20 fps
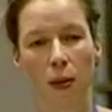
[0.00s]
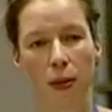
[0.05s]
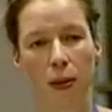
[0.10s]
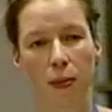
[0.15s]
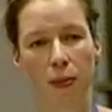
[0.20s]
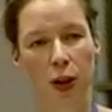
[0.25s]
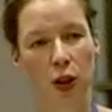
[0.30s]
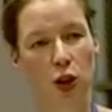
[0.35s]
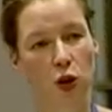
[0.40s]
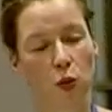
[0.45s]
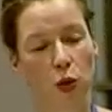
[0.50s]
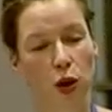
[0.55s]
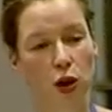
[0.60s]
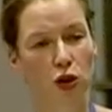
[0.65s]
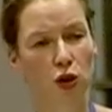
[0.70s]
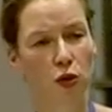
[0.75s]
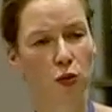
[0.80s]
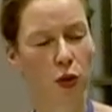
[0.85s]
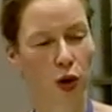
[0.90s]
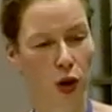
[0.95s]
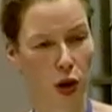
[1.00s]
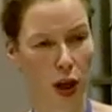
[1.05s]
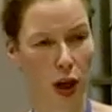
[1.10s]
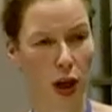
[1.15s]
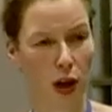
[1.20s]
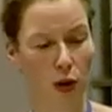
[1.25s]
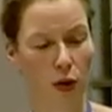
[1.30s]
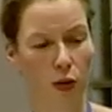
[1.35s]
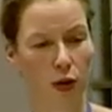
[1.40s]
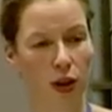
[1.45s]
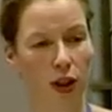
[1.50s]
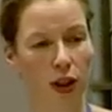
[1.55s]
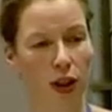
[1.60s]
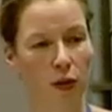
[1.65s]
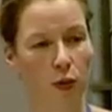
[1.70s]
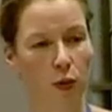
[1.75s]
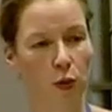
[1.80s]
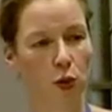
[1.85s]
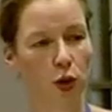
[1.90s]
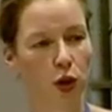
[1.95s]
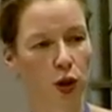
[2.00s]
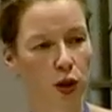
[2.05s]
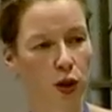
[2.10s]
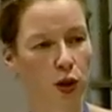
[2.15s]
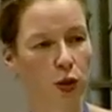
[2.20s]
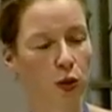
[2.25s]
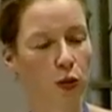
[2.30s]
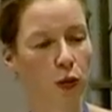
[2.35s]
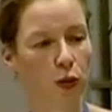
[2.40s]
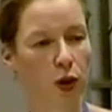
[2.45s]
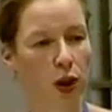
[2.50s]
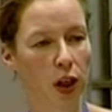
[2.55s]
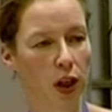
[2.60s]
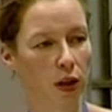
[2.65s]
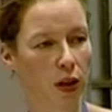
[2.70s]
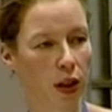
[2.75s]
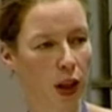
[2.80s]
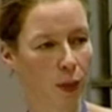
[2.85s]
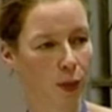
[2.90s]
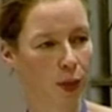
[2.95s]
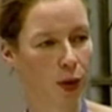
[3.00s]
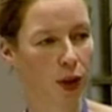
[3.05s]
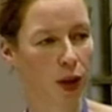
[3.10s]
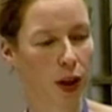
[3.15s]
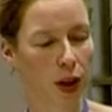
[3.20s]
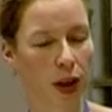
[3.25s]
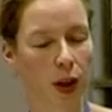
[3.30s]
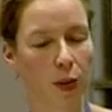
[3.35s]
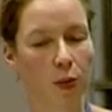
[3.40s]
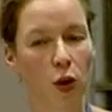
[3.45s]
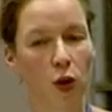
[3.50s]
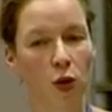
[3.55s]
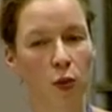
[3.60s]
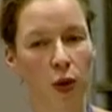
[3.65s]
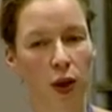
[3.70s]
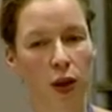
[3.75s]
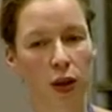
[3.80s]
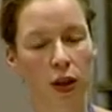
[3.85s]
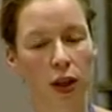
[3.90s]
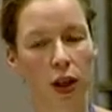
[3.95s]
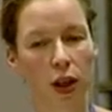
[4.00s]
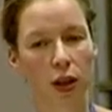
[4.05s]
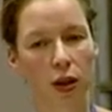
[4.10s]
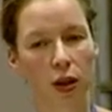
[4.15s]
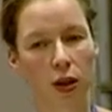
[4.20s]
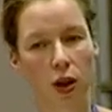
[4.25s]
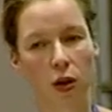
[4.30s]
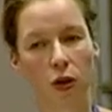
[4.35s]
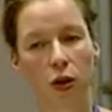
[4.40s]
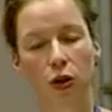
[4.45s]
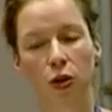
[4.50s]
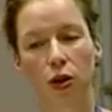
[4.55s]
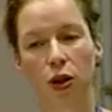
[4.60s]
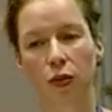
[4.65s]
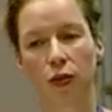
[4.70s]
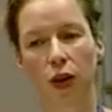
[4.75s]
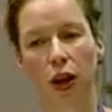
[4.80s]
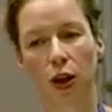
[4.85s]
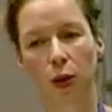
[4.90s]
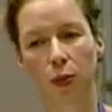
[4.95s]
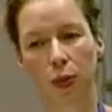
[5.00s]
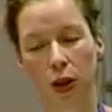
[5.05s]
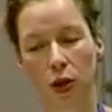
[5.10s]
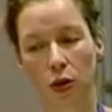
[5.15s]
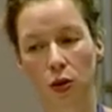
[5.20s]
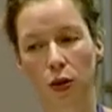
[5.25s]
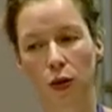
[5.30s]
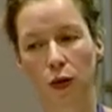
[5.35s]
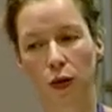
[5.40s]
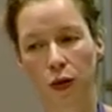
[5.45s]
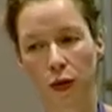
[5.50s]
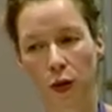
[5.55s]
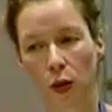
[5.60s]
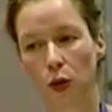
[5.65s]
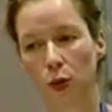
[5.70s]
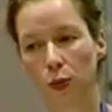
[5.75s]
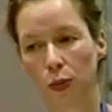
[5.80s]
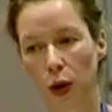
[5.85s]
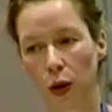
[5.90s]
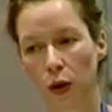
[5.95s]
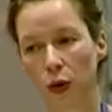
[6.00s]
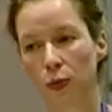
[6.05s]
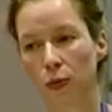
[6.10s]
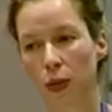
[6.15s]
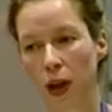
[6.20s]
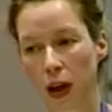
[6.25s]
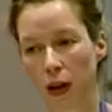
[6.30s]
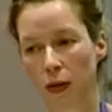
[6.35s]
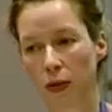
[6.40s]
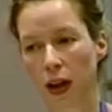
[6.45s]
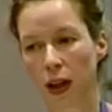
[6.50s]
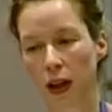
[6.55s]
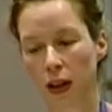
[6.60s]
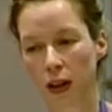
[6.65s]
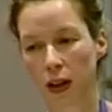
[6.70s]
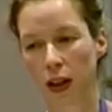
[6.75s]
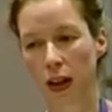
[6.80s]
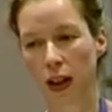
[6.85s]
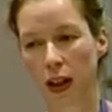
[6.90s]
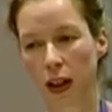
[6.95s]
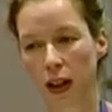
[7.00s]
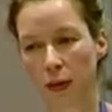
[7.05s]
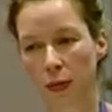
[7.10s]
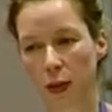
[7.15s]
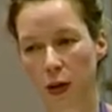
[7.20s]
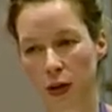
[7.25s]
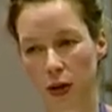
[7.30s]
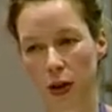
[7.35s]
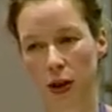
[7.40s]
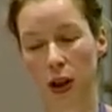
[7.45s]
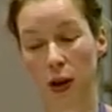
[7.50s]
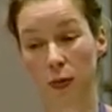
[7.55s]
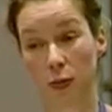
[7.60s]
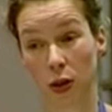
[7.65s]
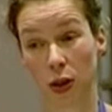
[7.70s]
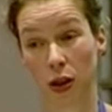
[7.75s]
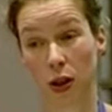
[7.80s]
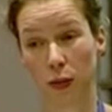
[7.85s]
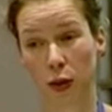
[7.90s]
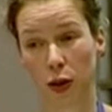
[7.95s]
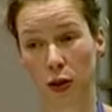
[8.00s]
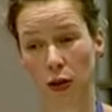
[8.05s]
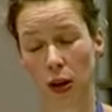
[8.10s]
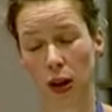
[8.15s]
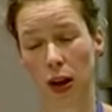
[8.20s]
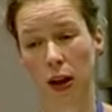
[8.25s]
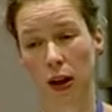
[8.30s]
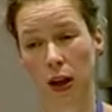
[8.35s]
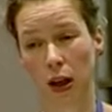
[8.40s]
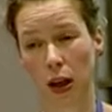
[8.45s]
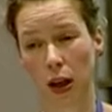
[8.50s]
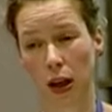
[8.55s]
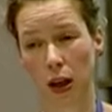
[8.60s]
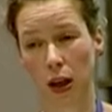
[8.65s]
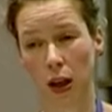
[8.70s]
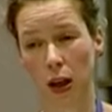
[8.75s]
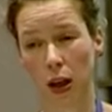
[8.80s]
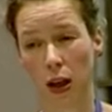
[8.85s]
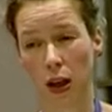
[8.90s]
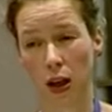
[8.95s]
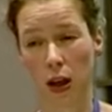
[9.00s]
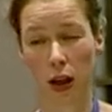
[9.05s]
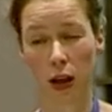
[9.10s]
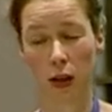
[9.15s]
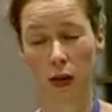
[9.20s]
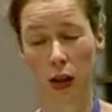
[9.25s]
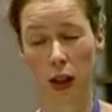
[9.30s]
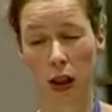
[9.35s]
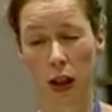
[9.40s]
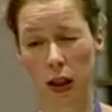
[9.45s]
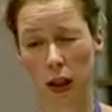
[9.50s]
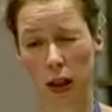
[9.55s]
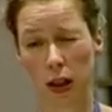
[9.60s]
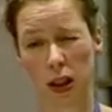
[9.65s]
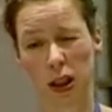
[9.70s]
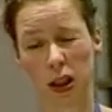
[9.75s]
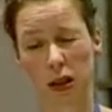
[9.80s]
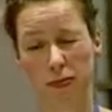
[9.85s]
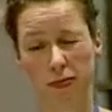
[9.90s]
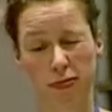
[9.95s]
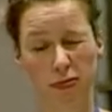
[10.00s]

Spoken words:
But you want to work out if what you feel on that particular moment is going to develop into a full-blown migraine attack. Because sometimes you're lucky and you get this